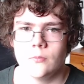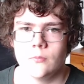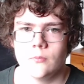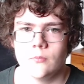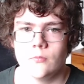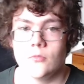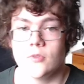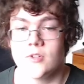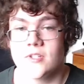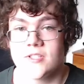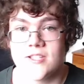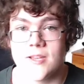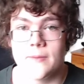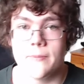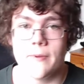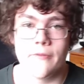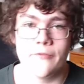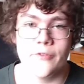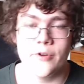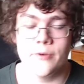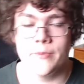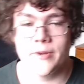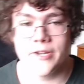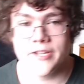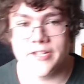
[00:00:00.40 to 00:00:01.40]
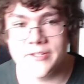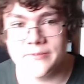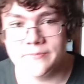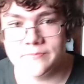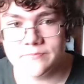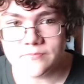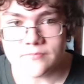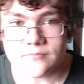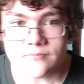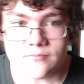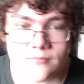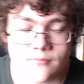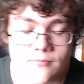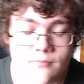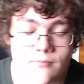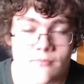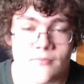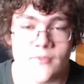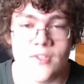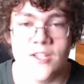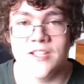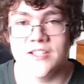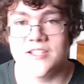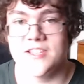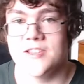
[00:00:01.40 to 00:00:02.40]
What's up everybody?
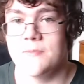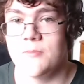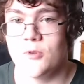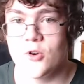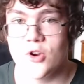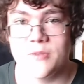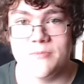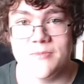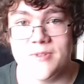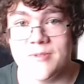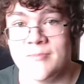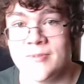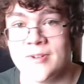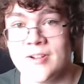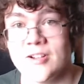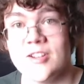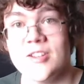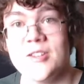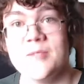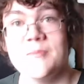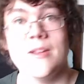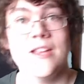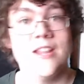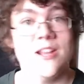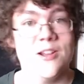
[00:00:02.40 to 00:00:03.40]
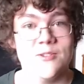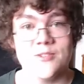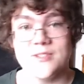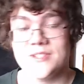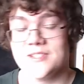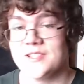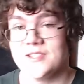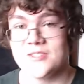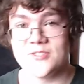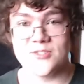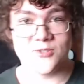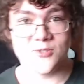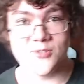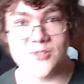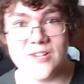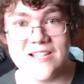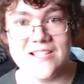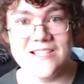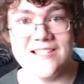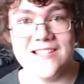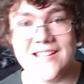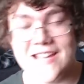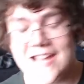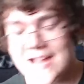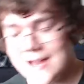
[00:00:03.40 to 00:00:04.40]
It's your boy Mim here. You may notice this
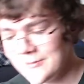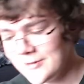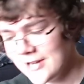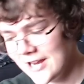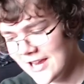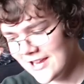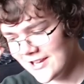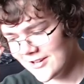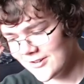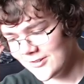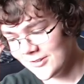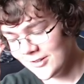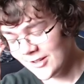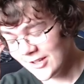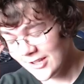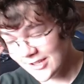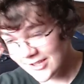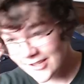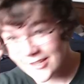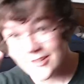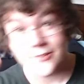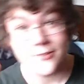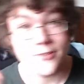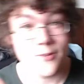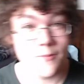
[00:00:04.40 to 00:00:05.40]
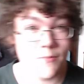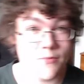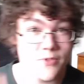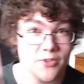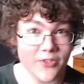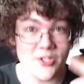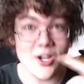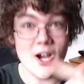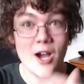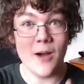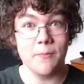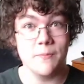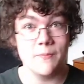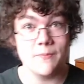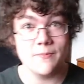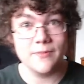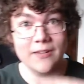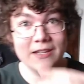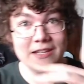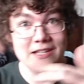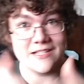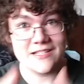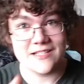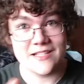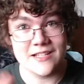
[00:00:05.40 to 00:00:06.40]
crazy camera angle from the top.
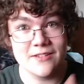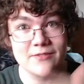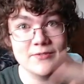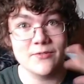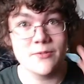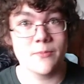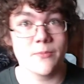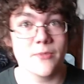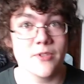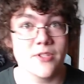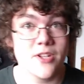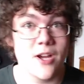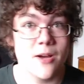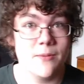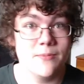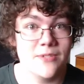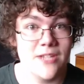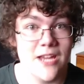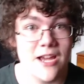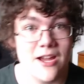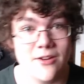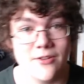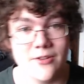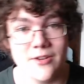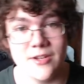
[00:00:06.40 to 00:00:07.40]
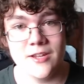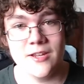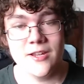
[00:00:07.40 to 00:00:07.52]
It's like from the top down.